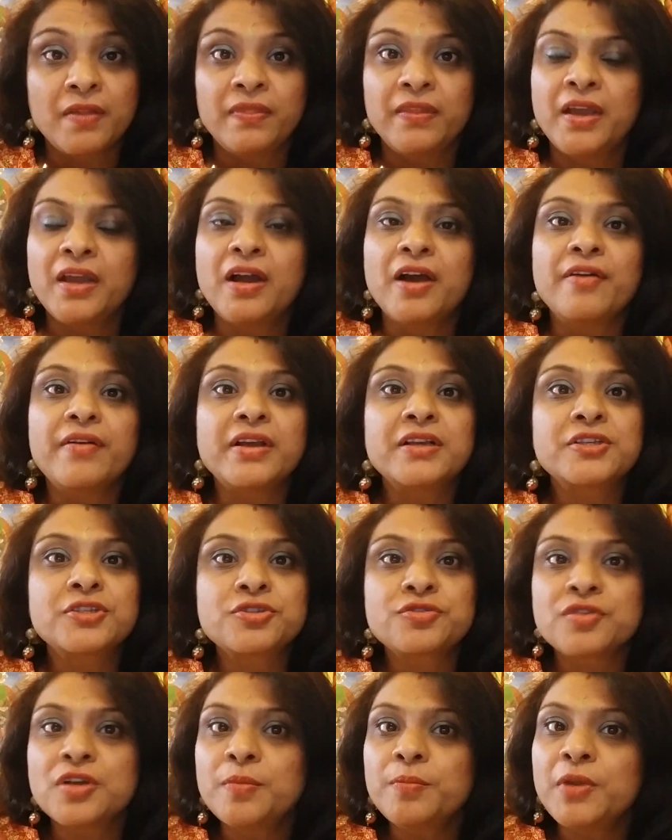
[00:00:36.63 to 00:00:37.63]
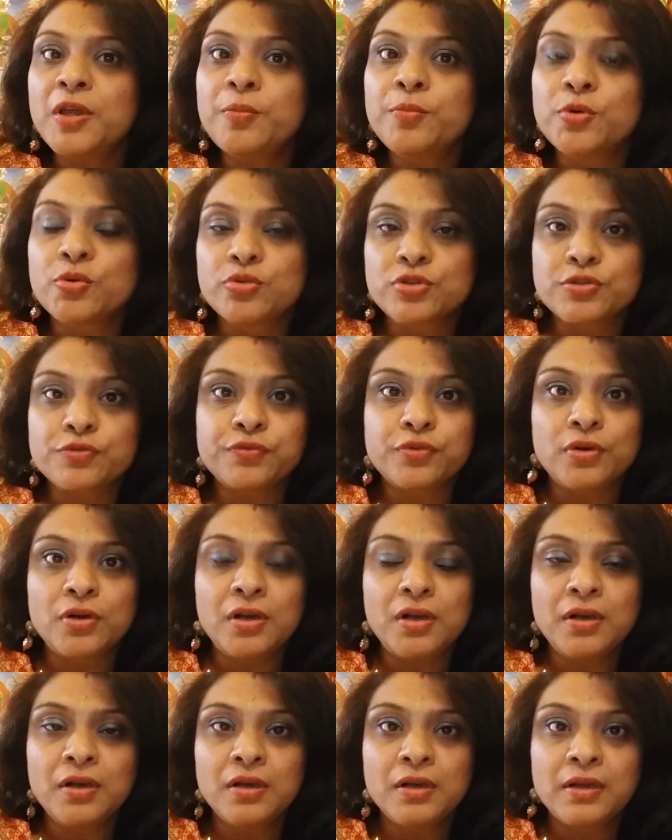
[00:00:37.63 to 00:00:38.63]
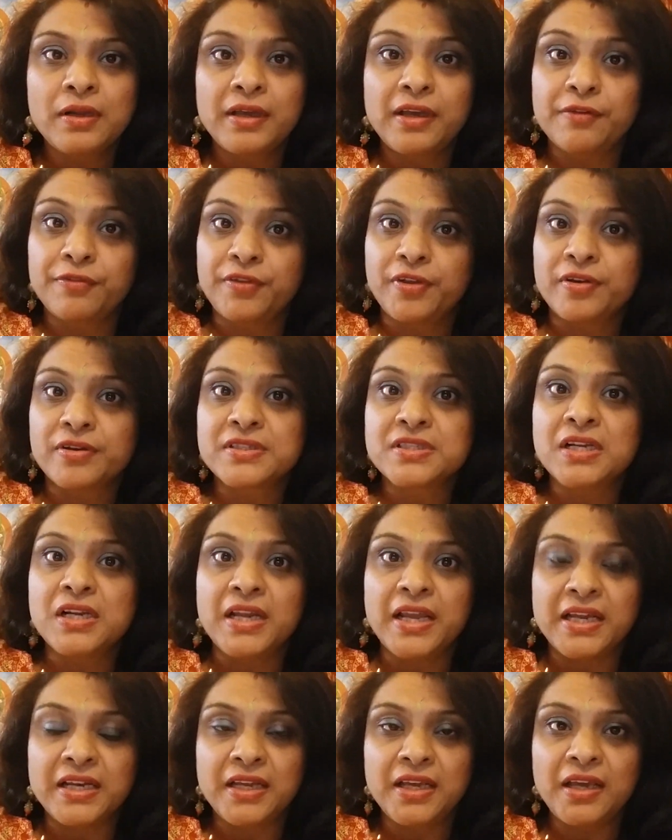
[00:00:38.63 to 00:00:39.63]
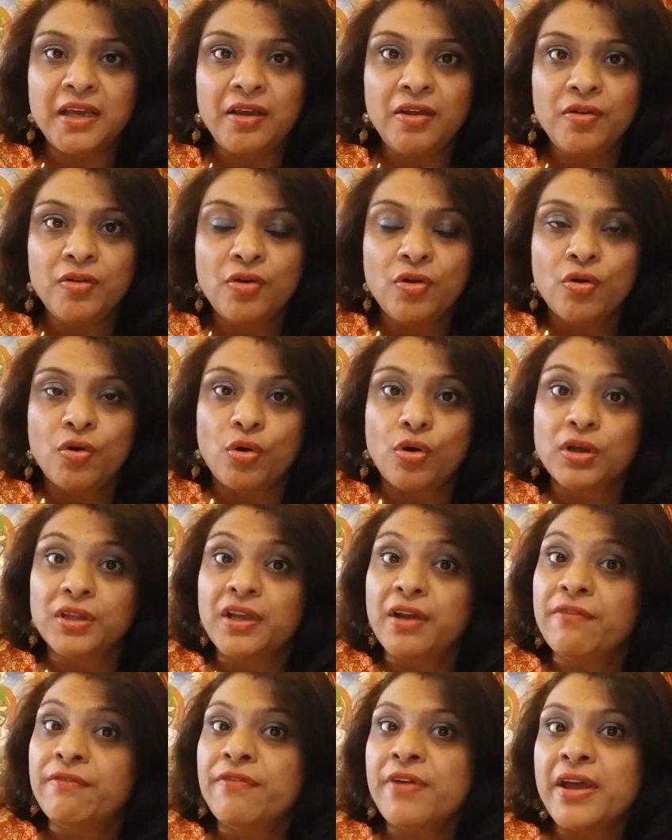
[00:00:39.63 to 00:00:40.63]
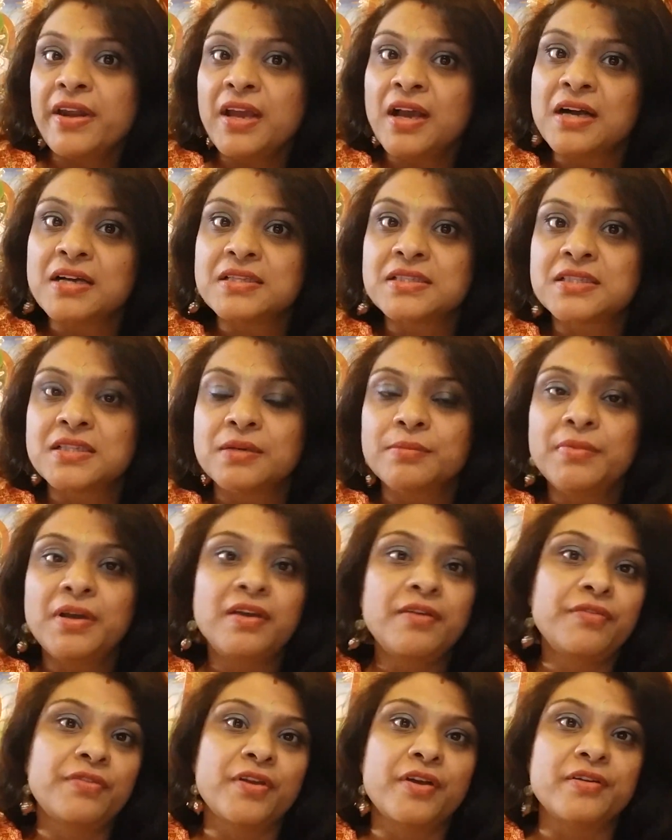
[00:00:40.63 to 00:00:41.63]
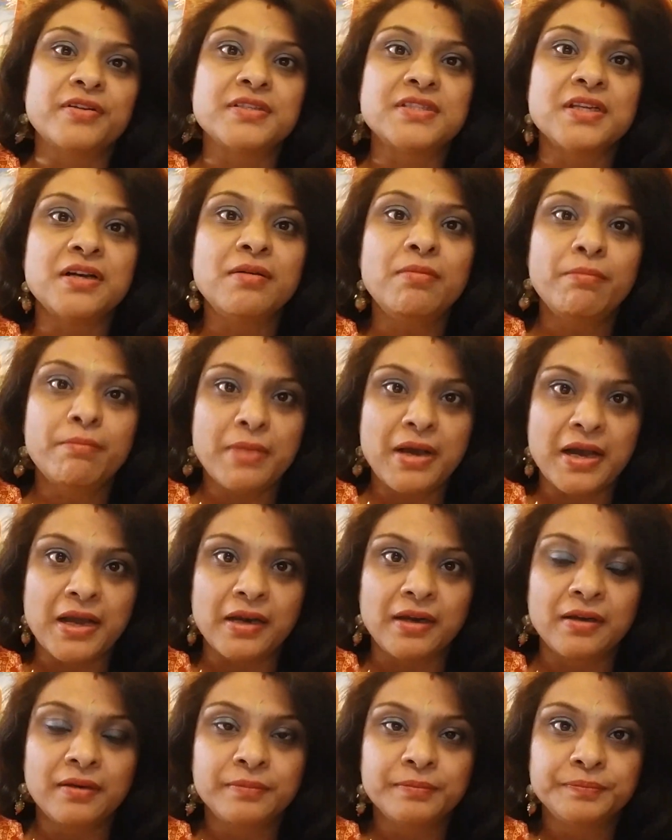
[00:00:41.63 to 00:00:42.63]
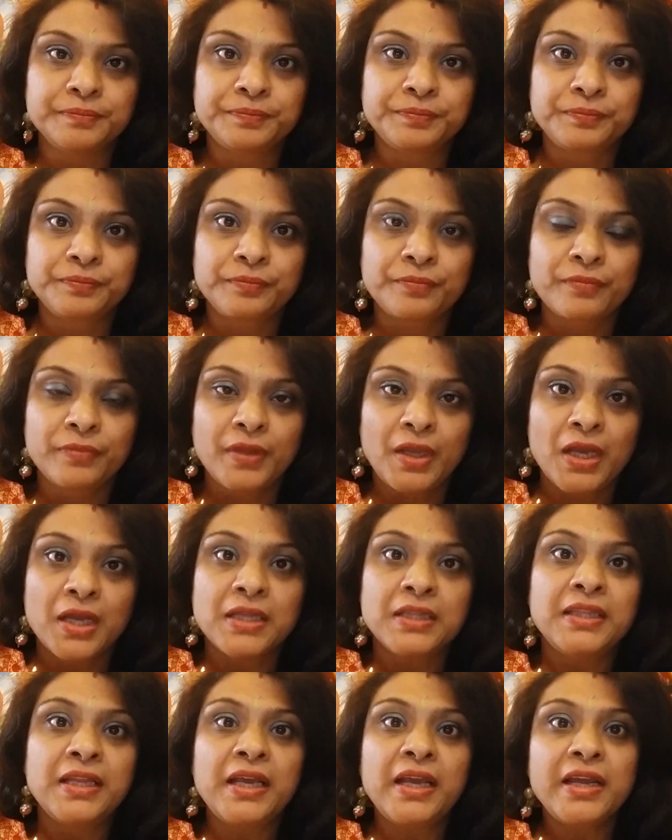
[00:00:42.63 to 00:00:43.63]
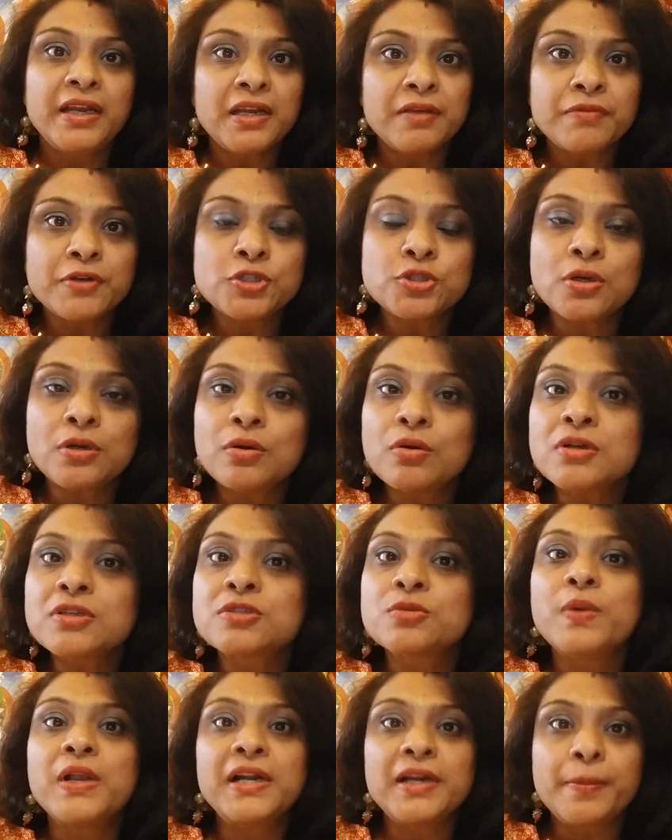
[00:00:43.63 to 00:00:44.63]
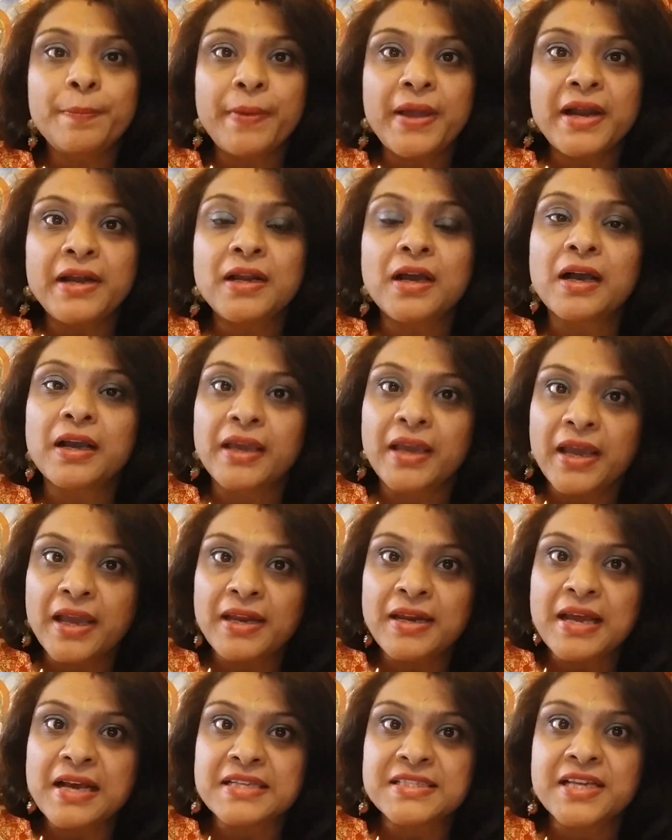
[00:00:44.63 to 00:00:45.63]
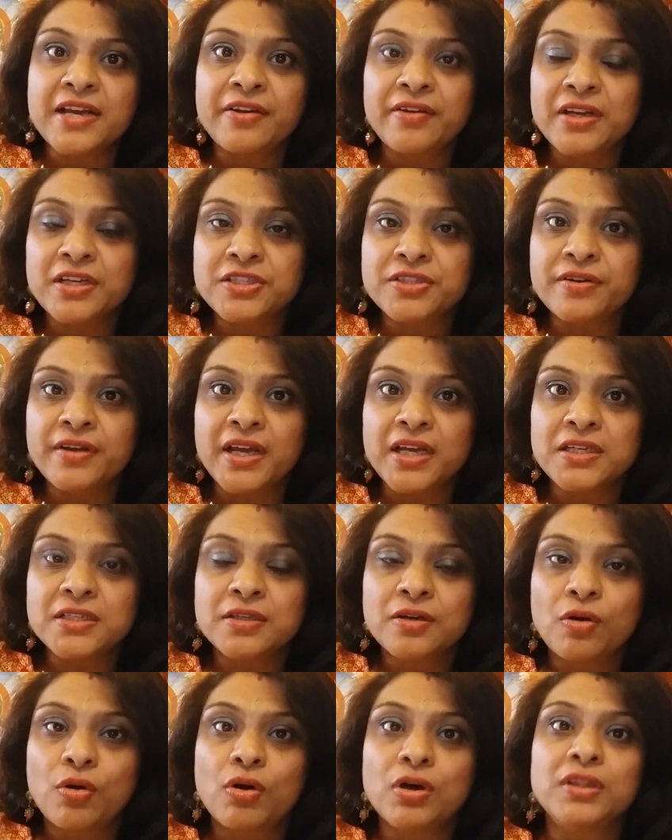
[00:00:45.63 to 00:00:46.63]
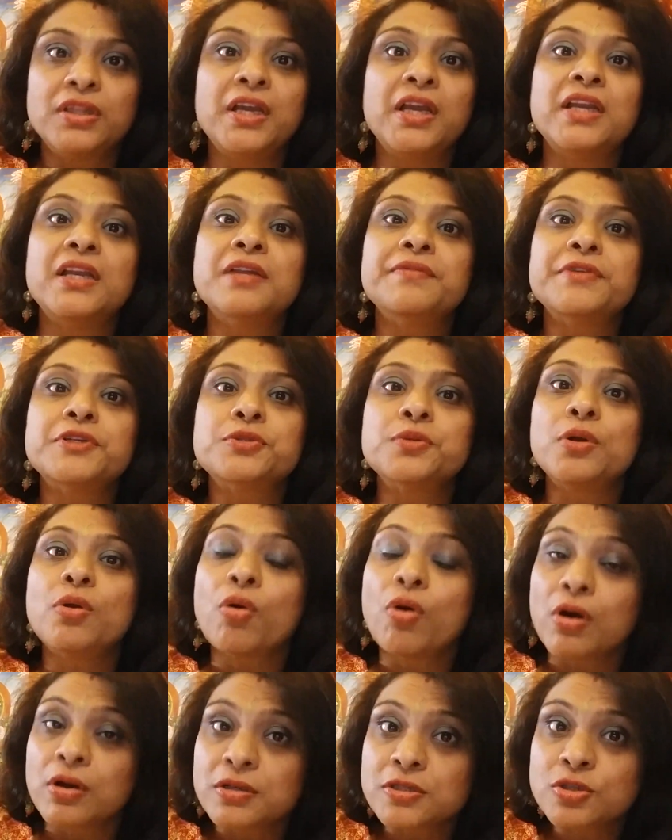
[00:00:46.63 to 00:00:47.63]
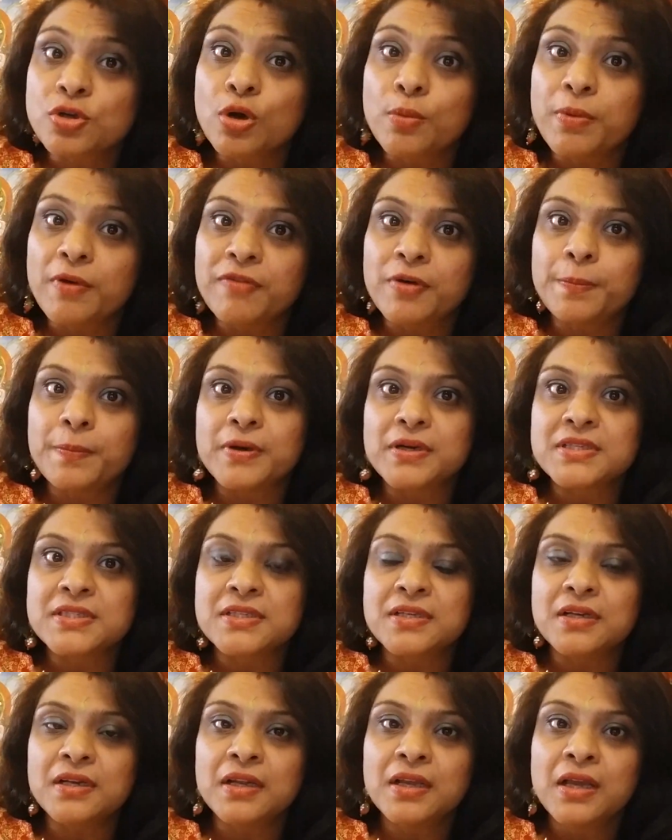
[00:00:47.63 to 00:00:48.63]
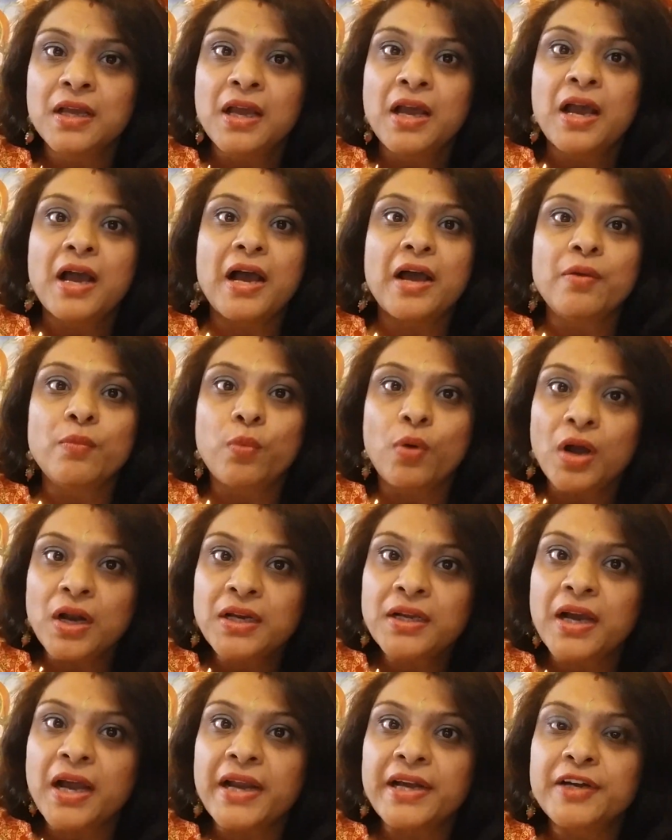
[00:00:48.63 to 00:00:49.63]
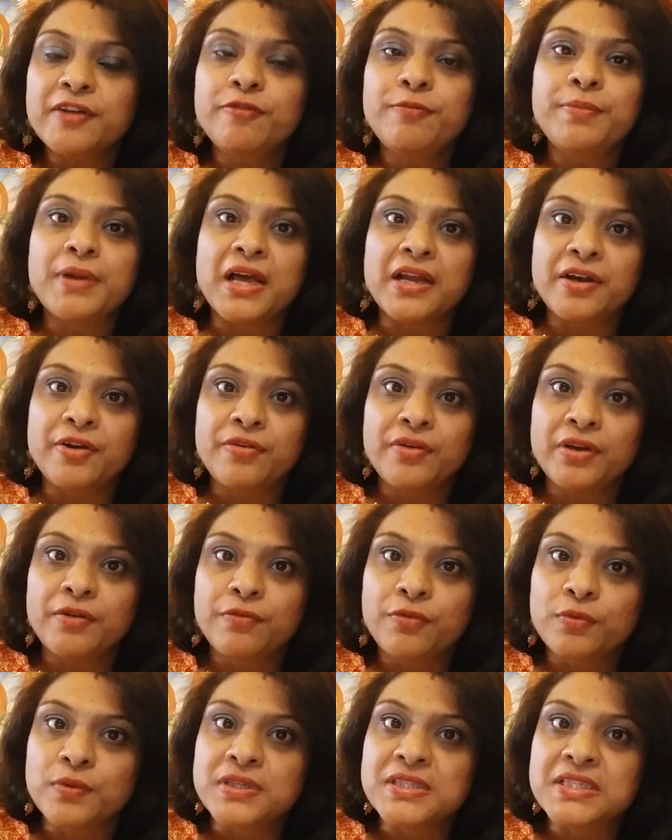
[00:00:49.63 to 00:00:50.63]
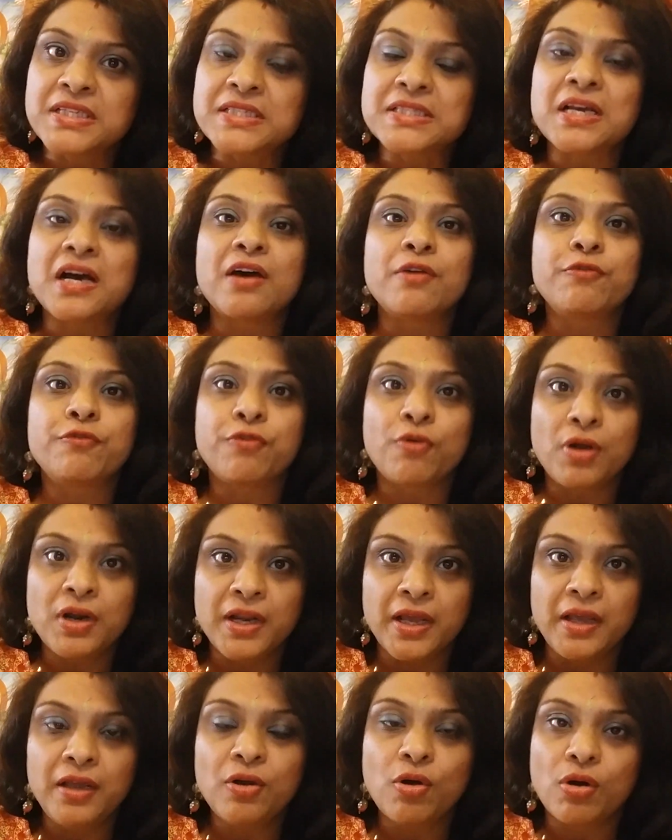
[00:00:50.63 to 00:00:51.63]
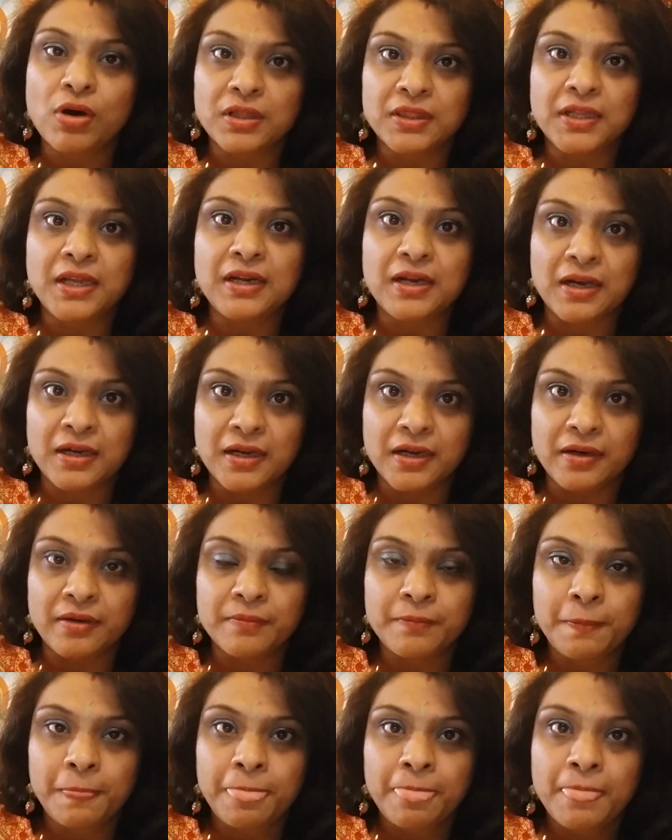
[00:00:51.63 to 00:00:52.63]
They are extremely beautiful if there is a lady or they are very handsome if there is a man. The individual looks will depend again as I reiterate on the individual horoscope of a person and what kind of planetary influences are falling on the lagan.